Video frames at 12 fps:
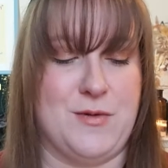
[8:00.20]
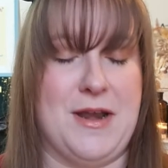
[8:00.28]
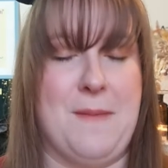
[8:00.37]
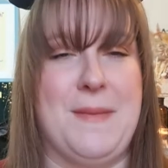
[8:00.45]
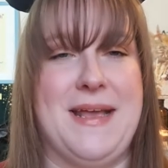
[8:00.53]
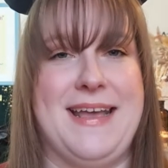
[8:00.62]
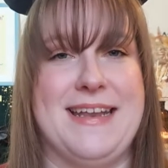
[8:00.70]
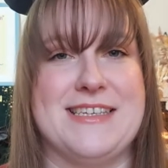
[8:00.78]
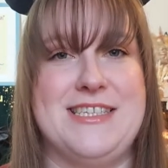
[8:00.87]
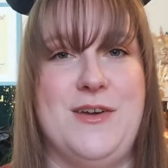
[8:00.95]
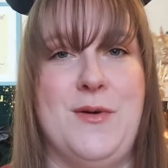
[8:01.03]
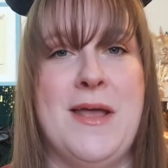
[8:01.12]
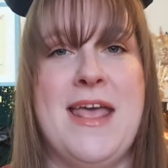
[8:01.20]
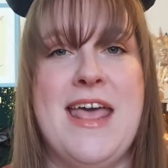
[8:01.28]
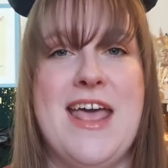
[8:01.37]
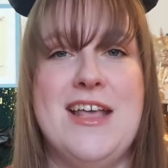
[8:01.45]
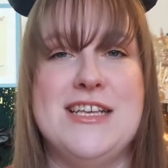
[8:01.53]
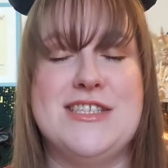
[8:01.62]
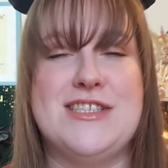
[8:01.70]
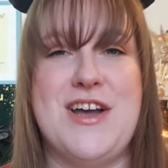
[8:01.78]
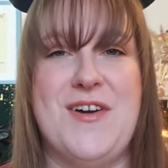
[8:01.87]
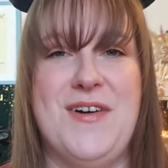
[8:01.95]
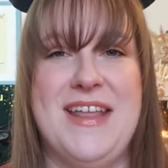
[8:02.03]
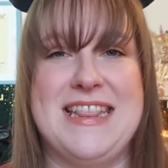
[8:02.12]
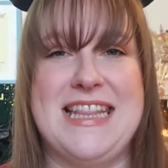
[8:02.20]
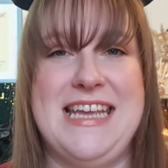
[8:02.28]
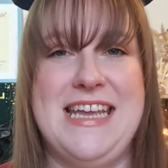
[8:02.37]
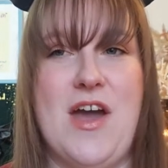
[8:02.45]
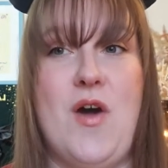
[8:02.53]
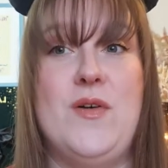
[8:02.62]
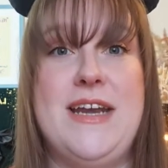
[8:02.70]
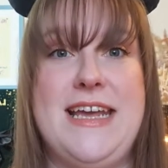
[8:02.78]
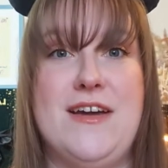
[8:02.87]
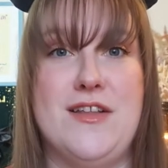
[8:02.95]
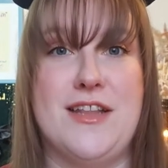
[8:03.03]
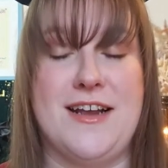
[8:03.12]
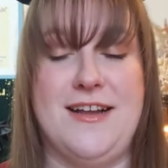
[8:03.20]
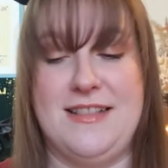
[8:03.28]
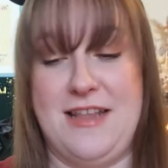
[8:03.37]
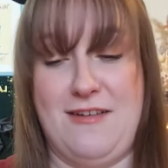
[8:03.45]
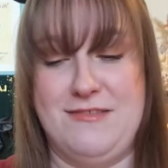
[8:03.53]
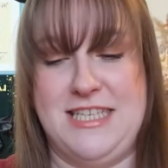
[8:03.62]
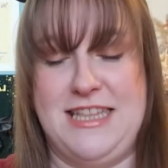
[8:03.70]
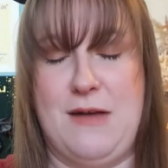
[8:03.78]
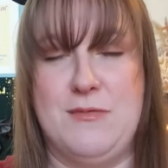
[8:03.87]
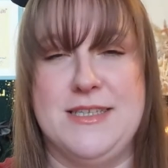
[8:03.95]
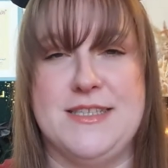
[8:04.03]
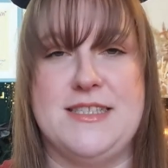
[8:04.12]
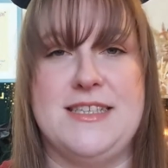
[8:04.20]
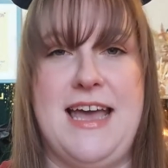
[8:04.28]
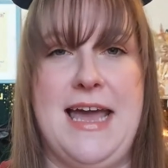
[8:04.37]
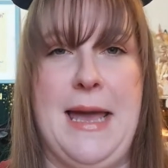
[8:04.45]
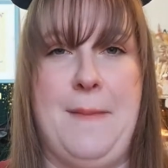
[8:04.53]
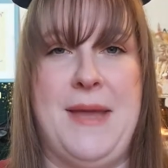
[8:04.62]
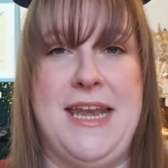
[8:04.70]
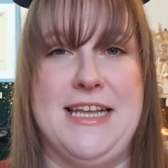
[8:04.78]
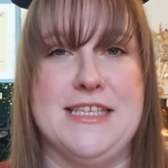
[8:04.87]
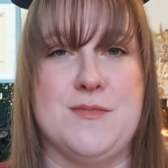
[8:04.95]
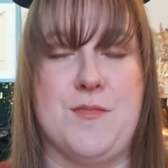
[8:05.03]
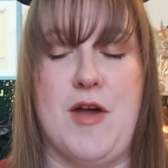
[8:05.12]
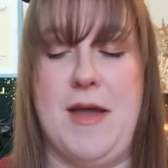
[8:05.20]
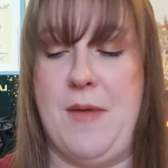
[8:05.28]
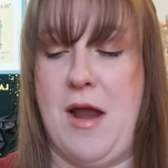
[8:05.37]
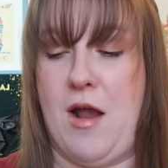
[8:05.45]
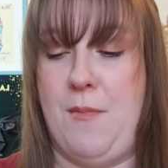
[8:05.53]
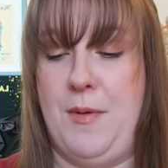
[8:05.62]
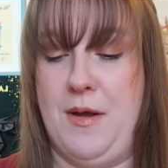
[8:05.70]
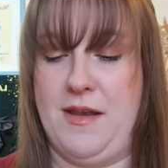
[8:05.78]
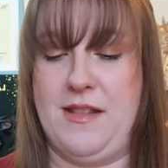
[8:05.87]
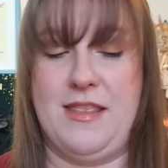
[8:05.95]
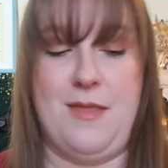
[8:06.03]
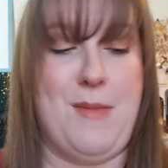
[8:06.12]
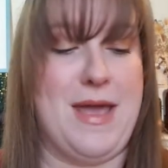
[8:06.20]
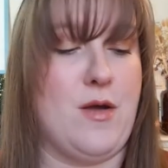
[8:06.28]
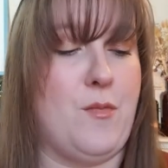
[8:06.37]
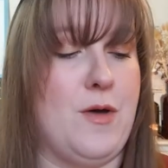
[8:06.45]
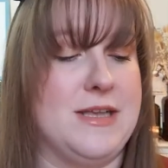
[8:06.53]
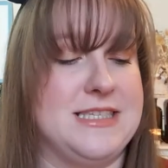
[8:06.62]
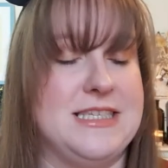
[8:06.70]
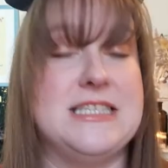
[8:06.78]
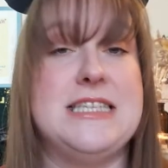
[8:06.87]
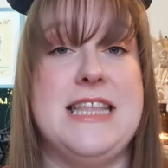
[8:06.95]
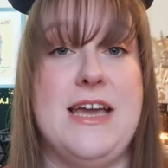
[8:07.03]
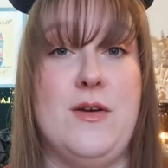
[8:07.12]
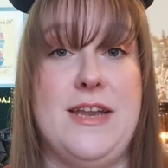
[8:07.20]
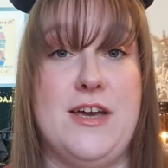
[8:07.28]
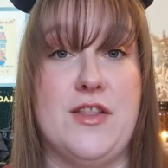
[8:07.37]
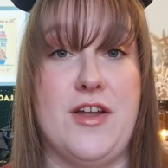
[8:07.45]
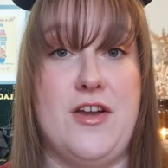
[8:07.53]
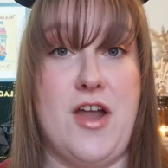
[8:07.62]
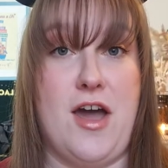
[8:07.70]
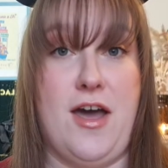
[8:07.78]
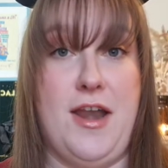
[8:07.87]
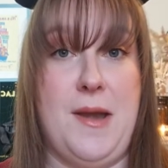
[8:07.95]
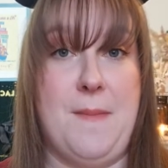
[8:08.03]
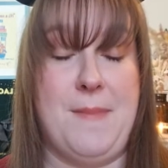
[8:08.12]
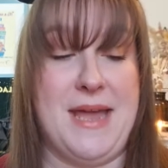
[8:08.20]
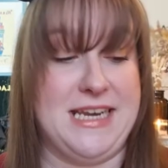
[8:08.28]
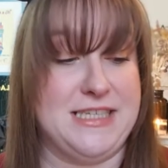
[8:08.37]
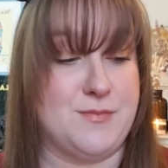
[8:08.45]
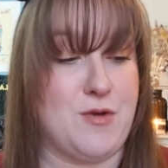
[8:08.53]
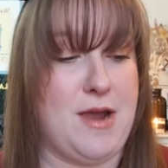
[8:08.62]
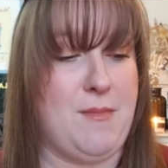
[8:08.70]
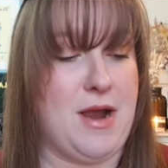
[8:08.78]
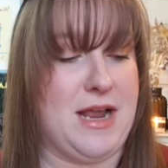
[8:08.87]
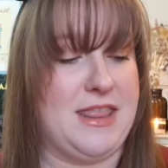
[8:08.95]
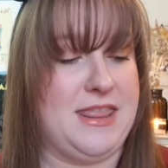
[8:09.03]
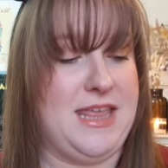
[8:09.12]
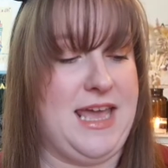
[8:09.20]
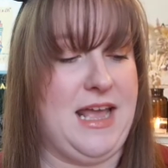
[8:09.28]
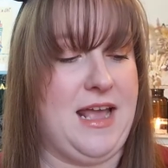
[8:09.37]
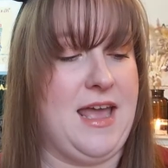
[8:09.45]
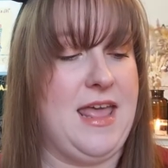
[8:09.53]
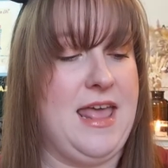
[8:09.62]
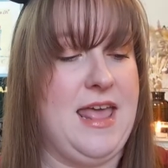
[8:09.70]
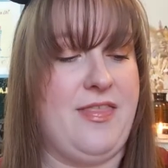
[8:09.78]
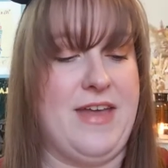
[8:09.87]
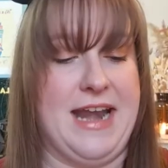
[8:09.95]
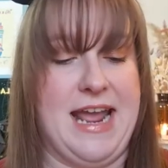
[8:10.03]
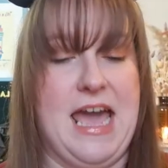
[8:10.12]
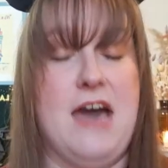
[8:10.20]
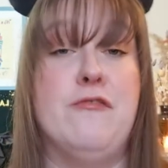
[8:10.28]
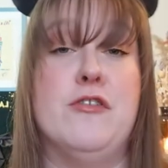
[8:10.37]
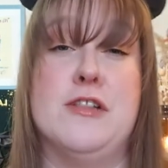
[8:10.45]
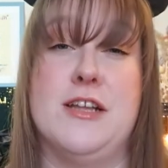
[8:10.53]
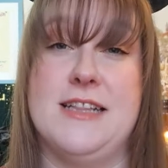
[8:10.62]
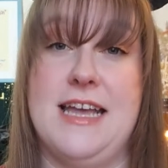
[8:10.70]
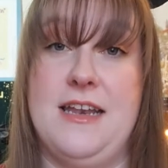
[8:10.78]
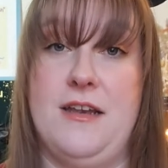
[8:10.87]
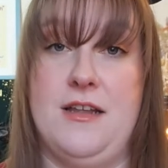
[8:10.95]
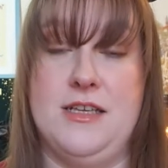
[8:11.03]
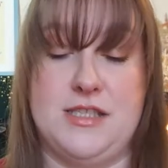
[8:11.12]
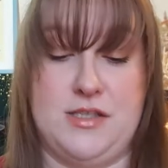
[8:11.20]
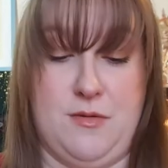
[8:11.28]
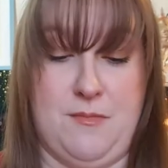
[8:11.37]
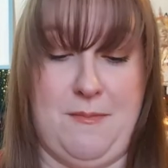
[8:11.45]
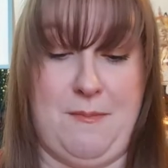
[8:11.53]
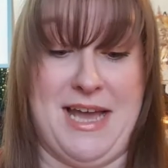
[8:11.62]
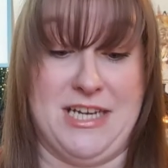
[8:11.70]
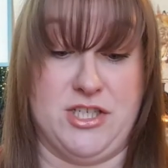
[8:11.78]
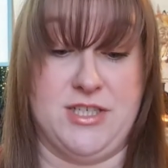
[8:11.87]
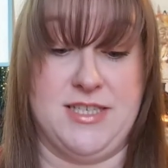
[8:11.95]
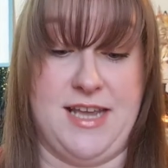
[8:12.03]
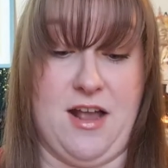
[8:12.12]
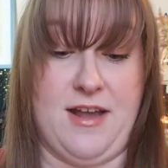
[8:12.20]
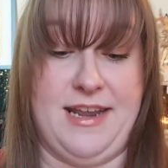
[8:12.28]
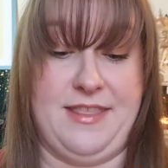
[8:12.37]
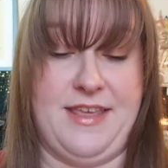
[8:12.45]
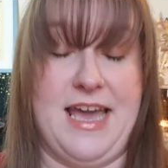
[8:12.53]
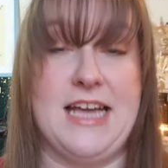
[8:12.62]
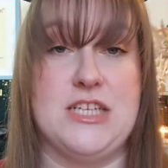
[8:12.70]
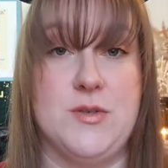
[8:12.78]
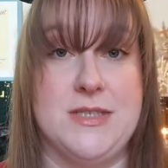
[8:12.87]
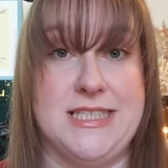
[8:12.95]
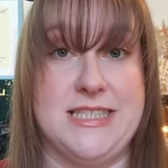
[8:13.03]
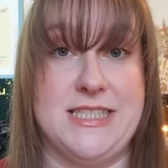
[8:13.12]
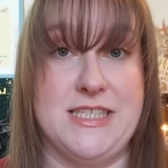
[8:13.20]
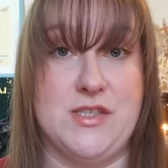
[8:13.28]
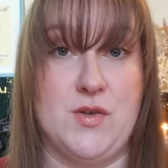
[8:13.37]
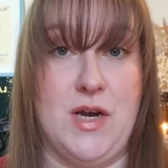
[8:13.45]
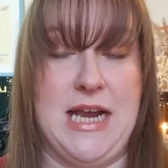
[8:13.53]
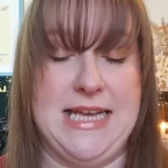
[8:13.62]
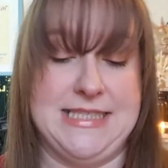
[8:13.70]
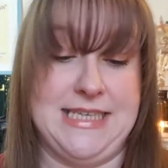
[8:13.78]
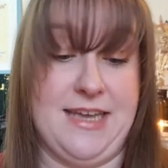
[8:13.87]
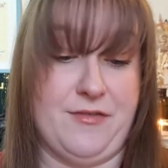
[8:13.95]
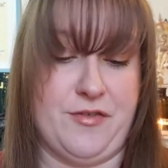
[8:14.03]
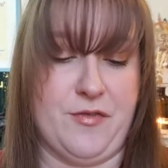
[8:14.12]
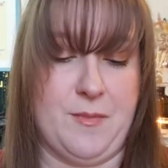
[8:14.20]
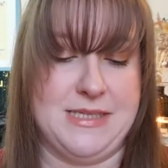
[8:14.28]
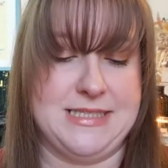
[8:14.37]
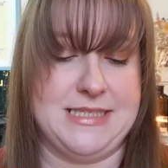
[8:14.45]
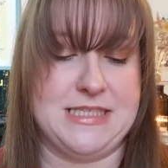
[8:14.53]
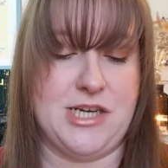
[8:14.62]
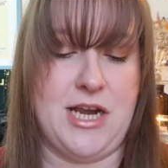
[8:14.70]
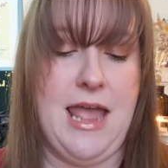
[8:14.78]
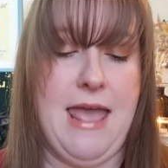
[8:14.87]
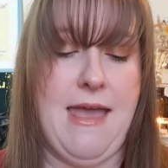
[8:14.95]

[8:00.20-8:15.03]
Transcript: what I'm big into so the only other, obviously that was uh, Penny's Primark, but the makeup wasn't. The only other non-Penny's Primark thing that I have, other than some badges I got in the actual Disney store as a gift for my sister,